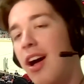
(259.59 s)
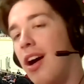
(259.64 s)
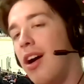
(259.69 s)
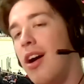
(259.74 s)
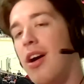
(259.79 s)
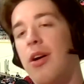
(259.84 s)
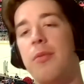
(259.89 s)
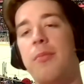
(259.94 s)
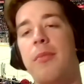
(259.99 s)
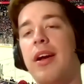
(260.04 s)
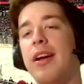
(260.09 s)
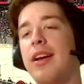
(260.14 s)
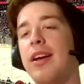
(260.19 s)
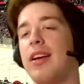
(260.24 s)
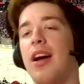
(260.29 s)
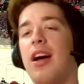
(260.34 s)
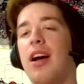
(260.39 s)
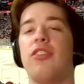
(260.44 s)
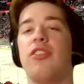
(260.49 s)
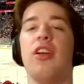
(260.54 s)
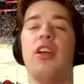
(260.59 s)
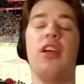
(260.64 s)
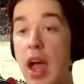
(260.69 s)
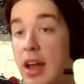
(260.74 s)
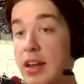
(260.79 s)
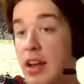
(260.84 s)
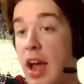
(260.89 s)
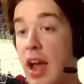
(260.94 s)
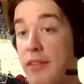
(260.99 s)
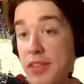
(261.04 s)
Oh my gosh.
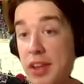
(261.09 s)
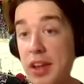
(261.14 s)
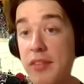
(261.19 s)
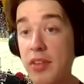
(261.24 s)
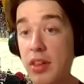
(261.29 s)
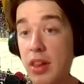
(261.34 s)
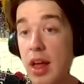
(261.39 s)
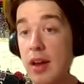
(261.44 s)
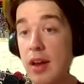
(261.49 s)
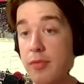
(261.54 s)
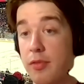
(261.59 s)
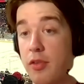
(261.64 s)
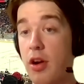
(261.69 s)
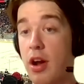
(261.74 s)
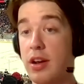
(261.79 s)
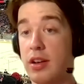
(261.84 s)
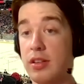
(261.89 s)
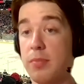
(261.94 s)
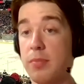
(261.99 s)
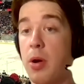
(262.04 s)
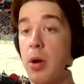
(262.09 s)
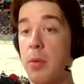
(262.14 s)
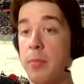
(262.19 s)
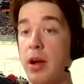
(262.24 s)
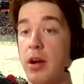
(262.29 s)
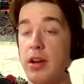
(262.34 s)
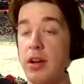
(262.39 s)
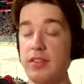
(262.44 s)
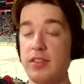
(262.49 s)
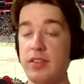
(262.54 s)
And you have to give a lot of credit to
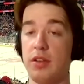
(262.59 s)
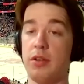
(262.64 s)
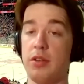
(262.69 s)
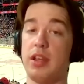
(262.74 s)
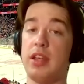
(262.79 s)
Palmieri too.